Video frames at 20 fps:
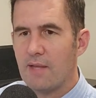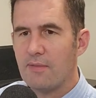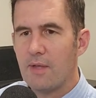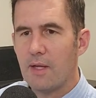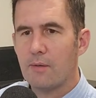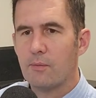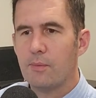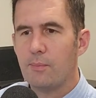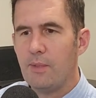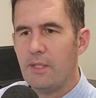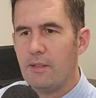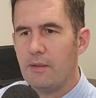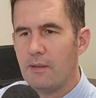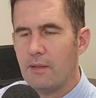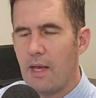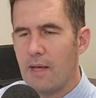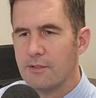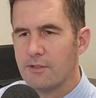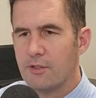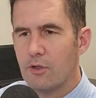I thought it would be
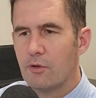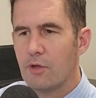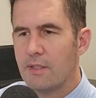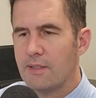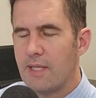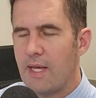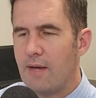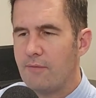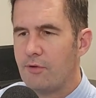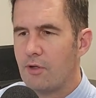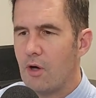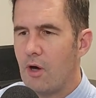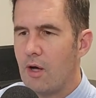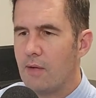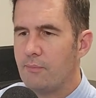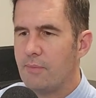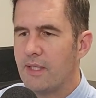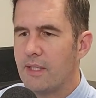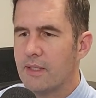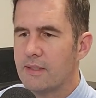so great to have you
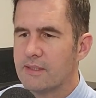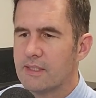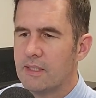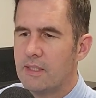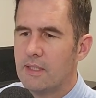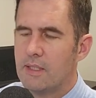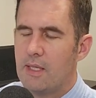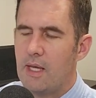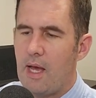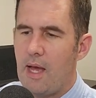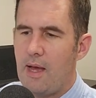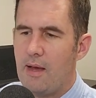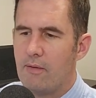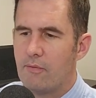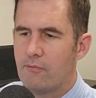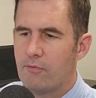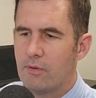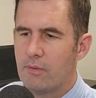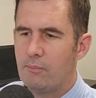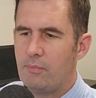on because
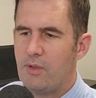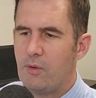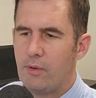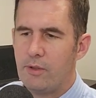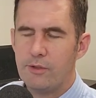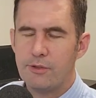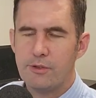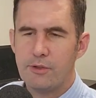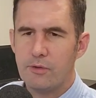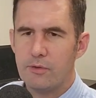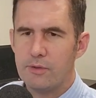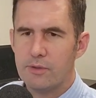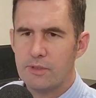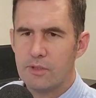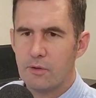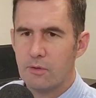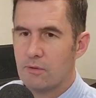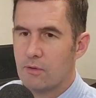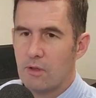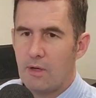for BYU
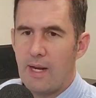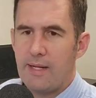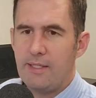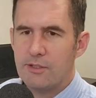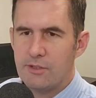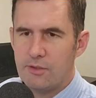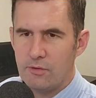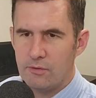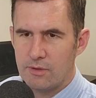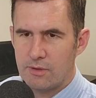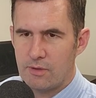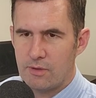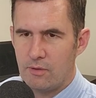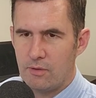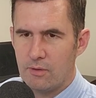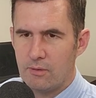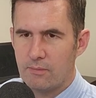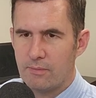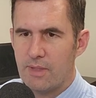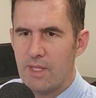students or any students who
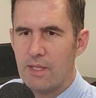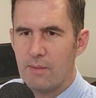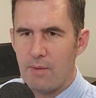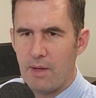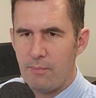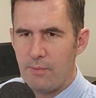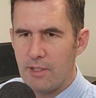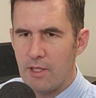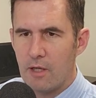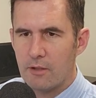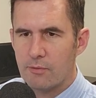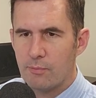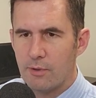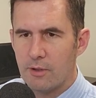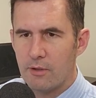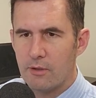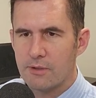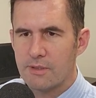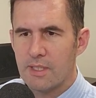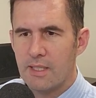are thinking about being
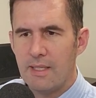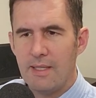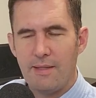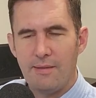entrepreneurs,